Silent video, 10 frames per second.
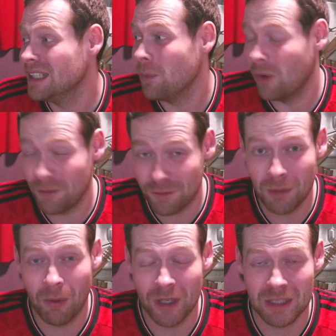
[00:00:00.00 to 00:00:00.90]
we're a few
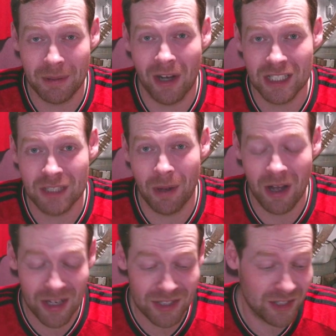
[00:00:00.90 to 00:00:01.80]
points behind
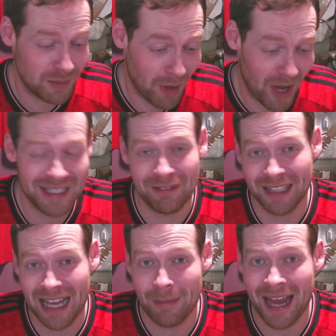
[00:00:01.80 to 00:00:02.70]
Spurs, and Spurs have a
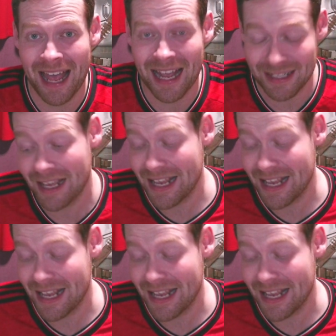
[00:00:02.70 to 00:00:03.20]
game in hand.